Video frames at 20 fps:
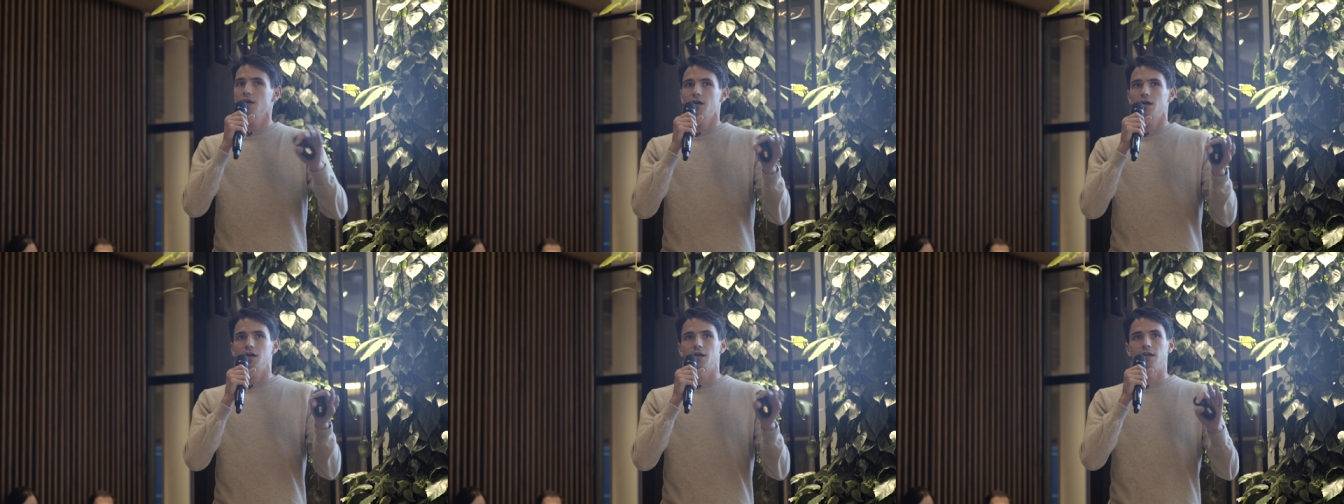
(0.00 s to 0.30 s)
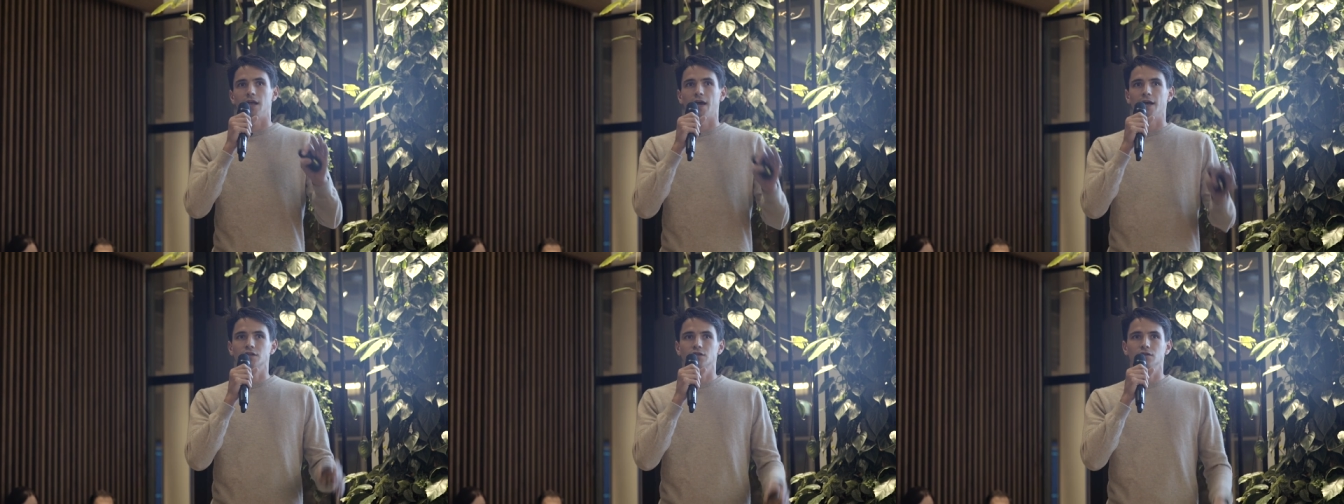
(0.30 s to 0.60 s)

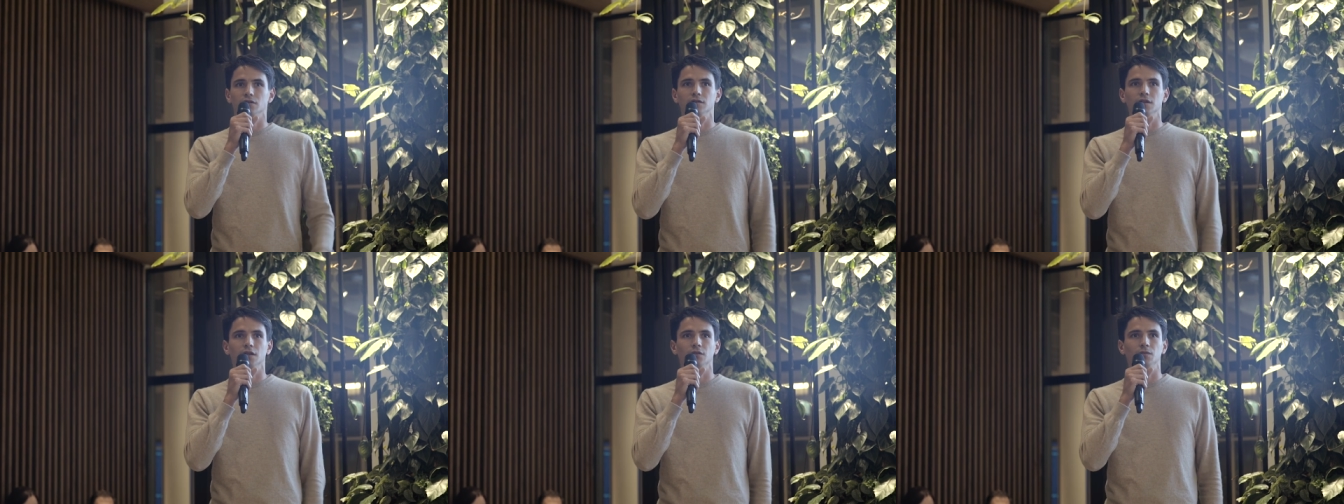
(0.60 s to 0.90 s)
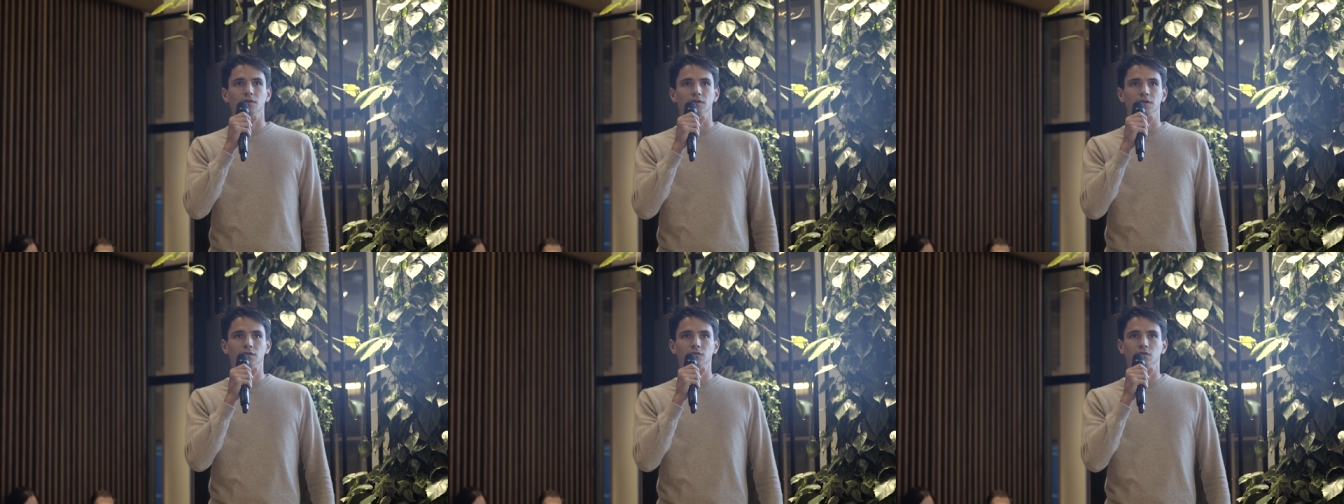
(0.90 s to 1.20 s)
and action that
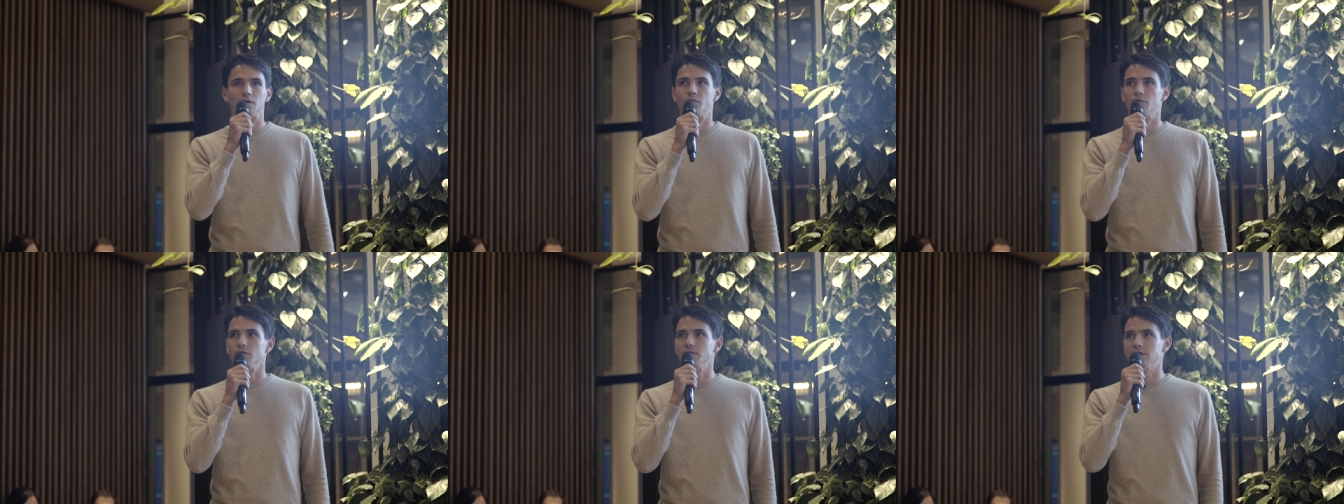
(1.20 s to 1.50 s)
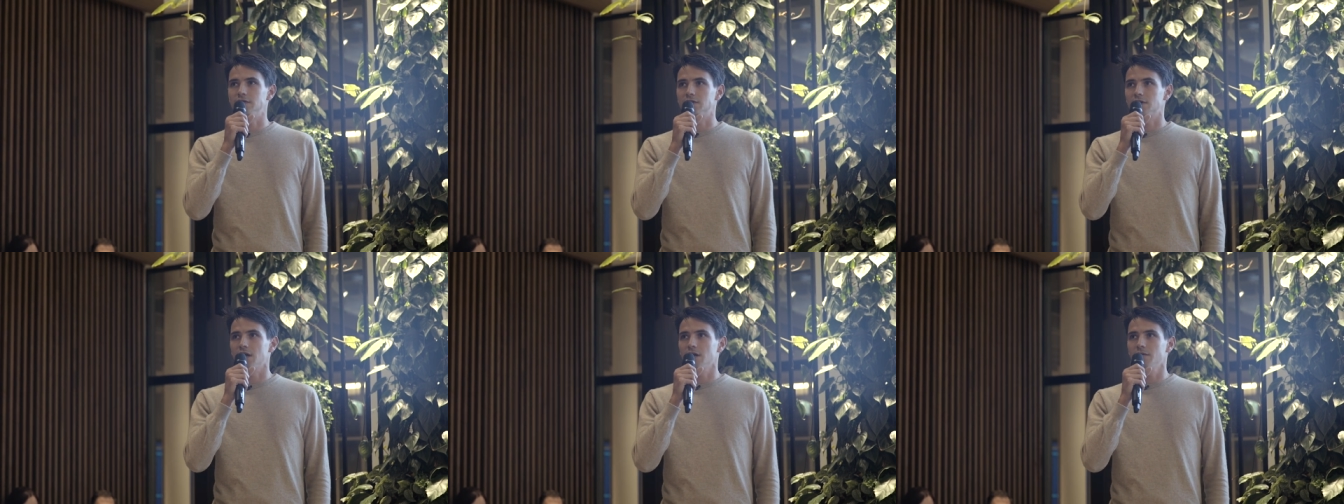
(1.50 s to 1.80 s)
we did to improve
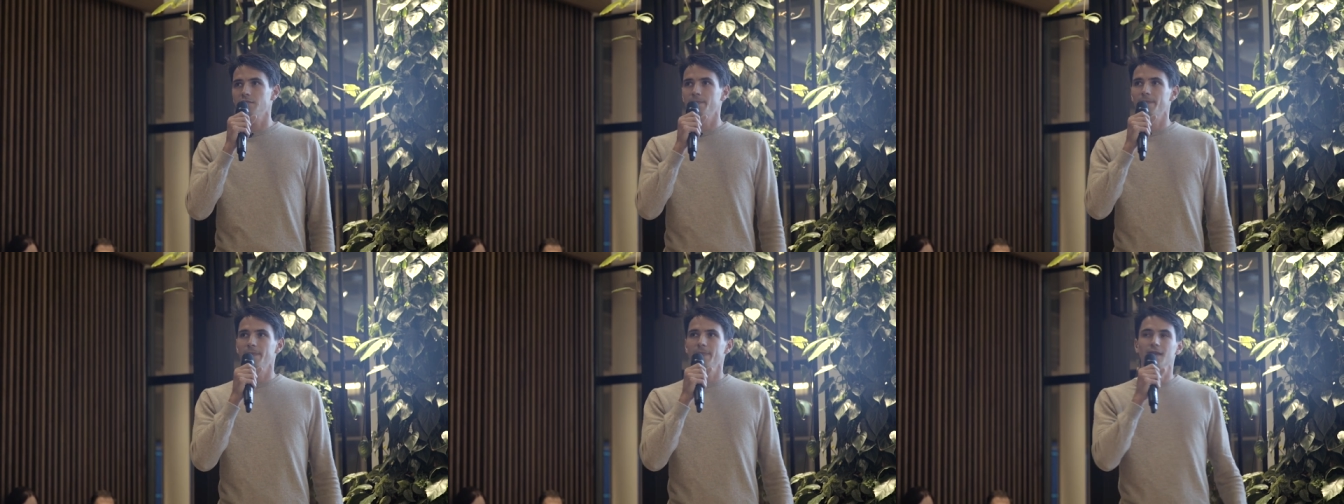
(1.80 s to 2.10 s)
this game.